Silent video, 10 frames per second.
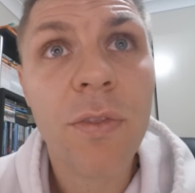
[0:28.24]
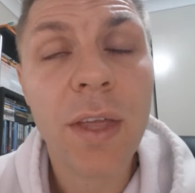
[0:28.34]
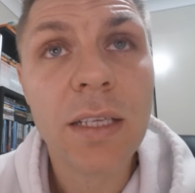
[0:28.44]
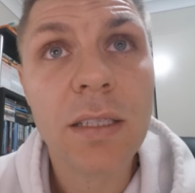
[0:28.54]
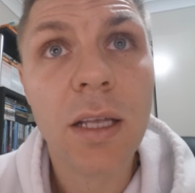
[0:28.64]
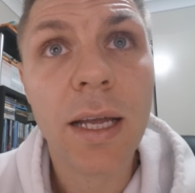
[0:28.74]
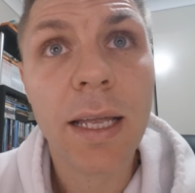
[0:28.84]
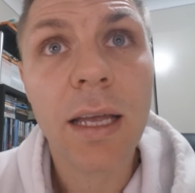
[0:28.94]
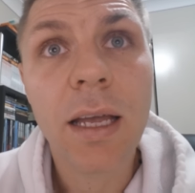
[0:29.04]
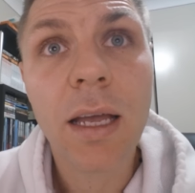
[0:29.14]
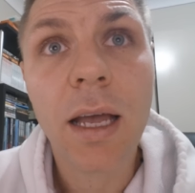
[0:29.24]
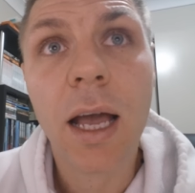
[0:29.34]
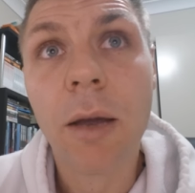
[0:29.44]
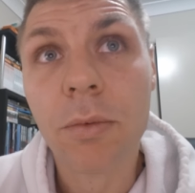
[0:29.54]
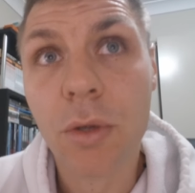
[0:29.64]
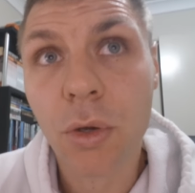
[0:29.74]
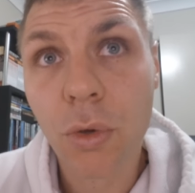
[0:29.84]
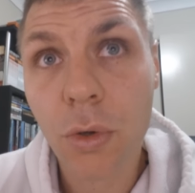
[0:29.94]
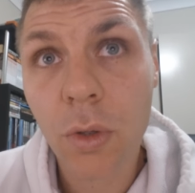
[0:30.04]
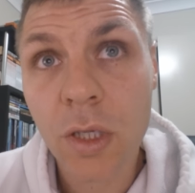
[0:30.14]
things like um,
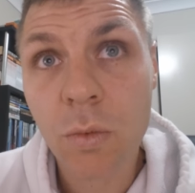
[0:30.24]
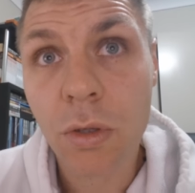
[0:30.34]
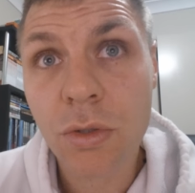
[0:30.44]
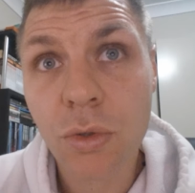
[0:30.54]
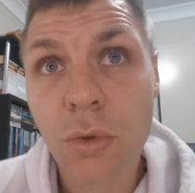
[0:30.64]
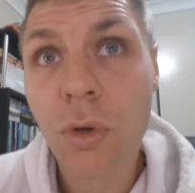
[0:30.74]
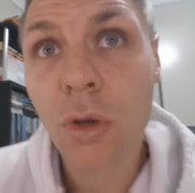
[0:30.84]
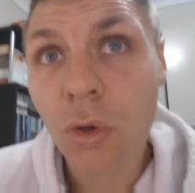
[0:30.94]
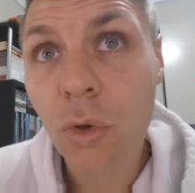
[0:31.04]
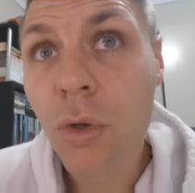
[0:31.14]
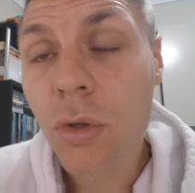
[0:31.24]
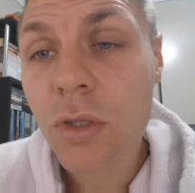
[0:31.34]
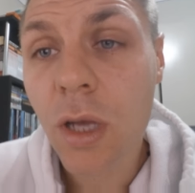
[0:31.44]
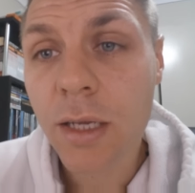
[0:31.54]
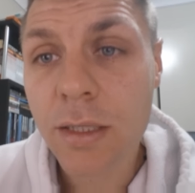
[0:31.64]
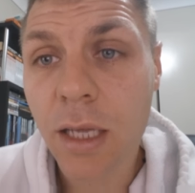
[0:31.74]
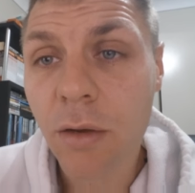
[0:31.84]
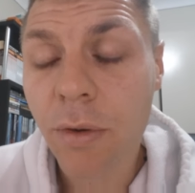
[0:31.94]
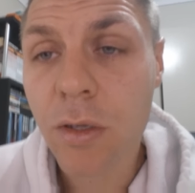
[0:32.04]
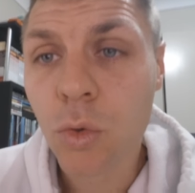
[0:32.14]
Google as well too. Google looks like it's
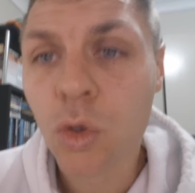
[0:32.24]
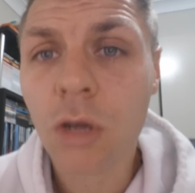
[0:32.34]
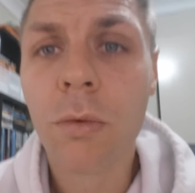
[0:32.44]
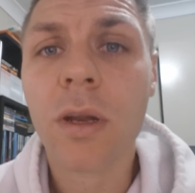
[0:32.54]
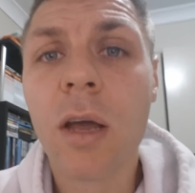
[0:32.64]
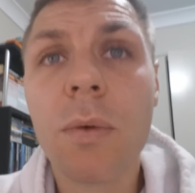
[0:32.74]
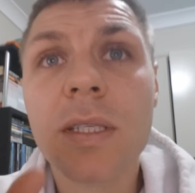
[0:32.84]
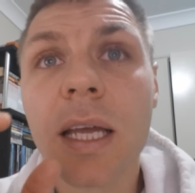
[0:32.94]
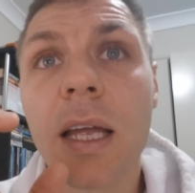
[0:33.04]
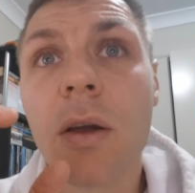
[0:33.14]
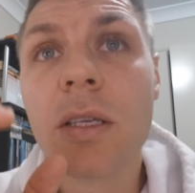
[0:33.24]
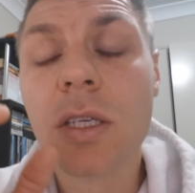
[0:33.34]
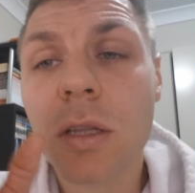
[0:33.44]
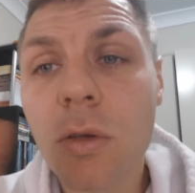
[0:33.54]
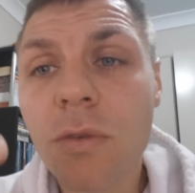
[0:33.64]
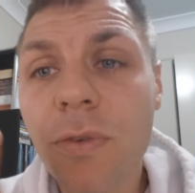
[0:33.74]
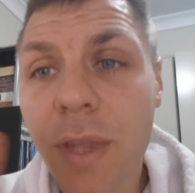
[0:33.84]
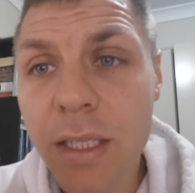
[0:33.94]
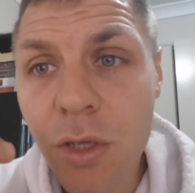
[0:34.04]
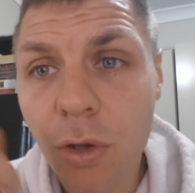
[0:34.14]
getting ready to a turning point. Now, once again, guys, you look for
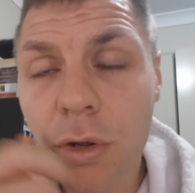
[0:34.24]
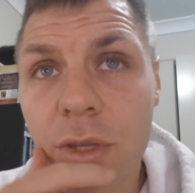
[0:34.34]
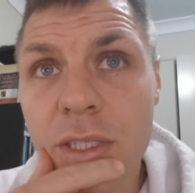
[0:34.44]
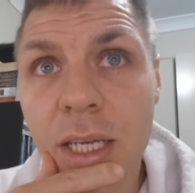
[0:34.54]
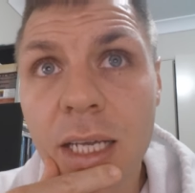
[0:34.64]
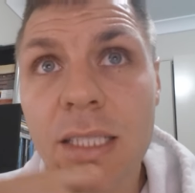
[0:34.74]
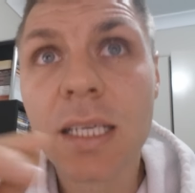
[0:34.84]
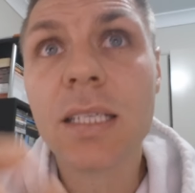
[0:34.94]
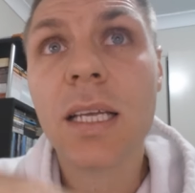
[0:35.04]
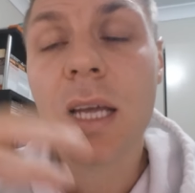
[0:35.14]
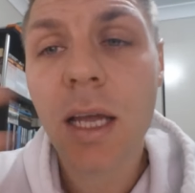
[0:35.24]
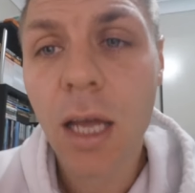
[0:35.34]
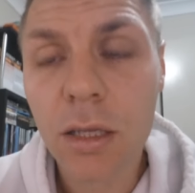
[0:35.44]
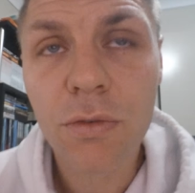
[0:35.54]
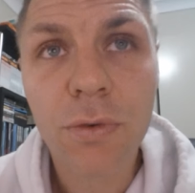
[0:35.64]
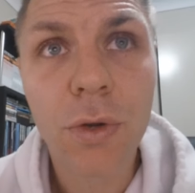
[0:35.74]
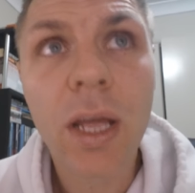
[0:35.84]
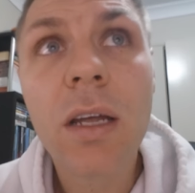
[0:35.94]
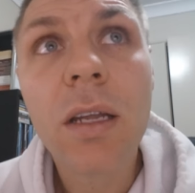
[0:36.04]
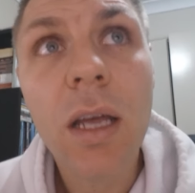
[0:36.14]
that turn on the stochastics and look for
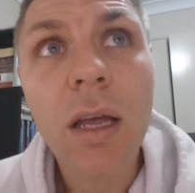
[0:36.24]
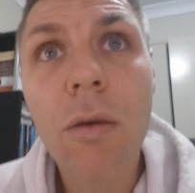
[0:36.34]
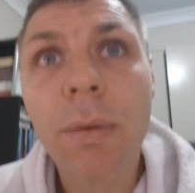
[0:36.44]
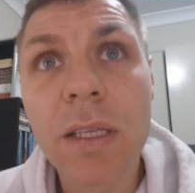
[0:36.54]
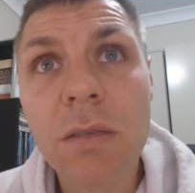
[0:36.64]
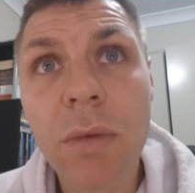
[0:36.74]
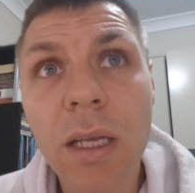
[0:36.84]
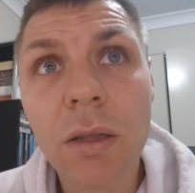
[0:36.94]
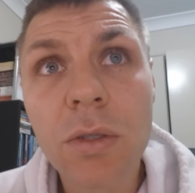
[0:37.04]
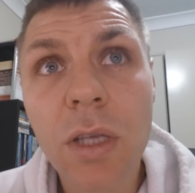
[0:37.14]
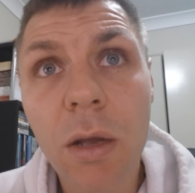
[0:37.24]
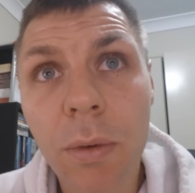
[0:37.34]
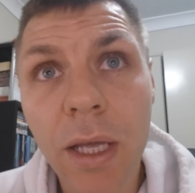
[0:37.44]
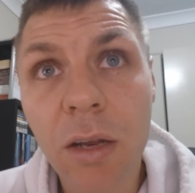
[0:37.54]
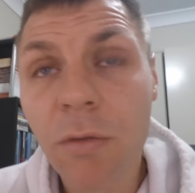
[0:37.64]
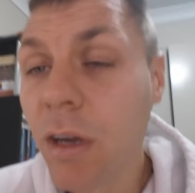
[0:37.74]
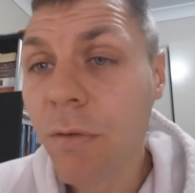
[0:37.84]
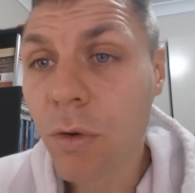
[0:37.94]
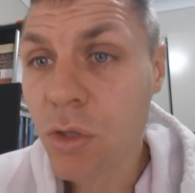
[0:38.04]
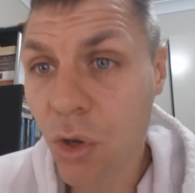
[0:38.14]
down. But to me, it looks like we're getting ready
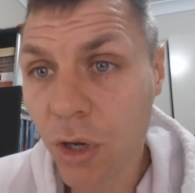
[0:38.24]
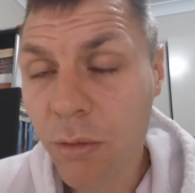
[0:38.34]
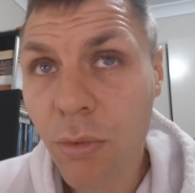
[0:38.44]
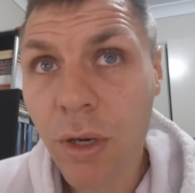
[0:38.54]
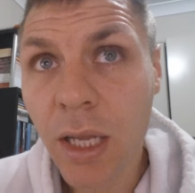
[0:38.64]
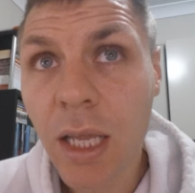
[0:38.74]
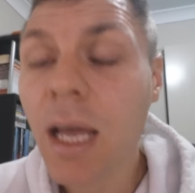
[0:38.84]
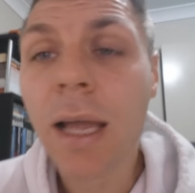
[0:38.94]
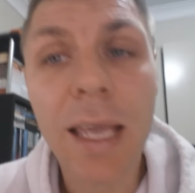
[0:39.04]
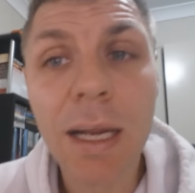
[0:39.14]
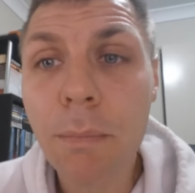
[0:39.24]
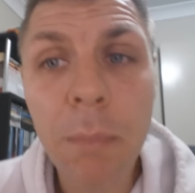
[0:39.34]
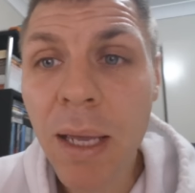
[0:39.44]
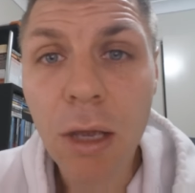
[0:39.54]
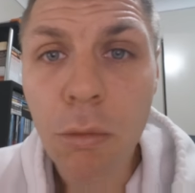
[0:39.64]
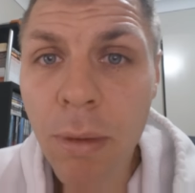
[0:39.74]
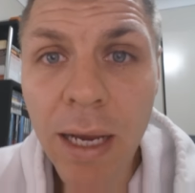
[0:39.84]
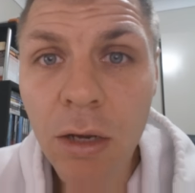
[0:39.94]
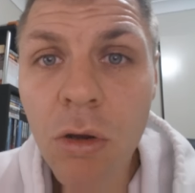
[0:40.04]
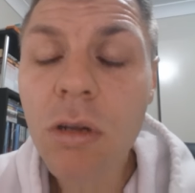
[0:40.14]
for a turning point here. Again, it may or
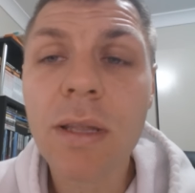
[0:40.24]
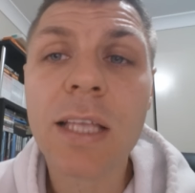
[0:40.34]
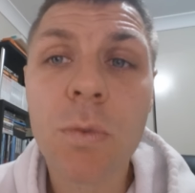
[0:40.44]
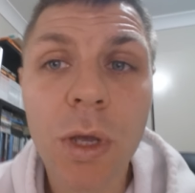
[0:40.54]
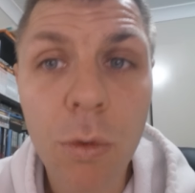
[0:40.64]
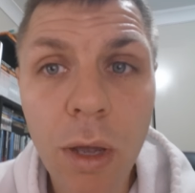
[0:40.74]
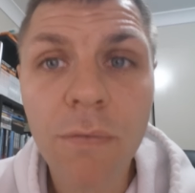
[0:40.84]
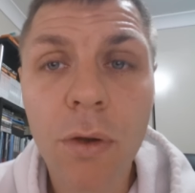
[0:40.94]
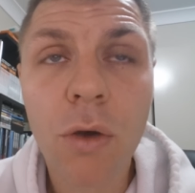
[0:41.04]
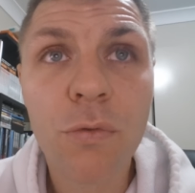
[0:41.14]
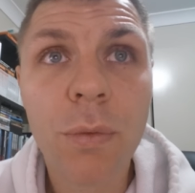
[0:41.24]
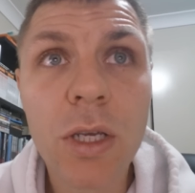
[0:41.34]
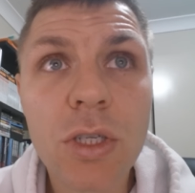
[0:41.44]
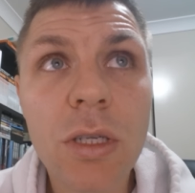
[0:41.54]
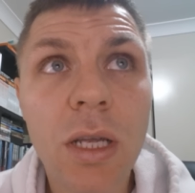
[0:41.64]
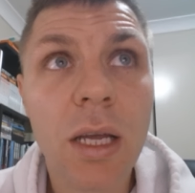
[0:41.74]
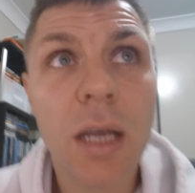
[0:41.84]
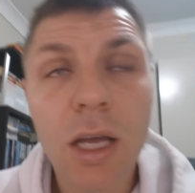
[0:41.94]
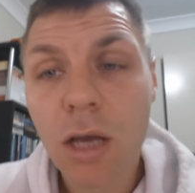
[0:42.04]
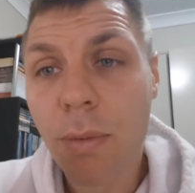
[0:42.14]
may not. That's why you wait for confirmation.
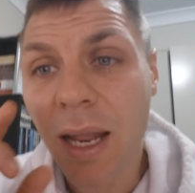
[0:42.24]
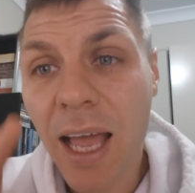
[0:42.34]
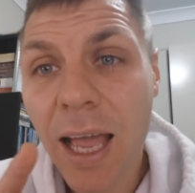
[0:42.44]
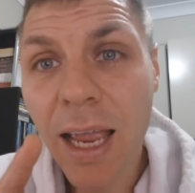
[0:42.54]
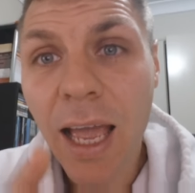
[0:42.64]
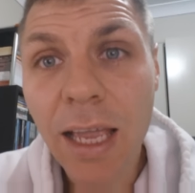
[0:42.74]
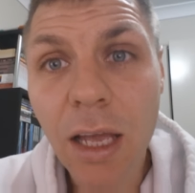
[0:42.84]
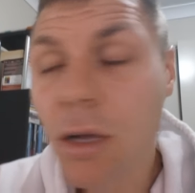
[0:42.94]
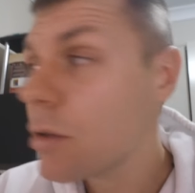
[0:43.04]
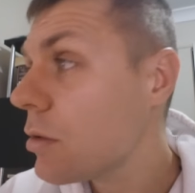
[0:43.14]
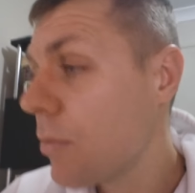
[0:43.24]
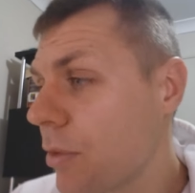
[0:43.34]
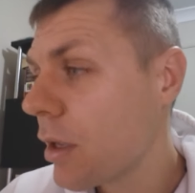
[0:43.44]
But AAL,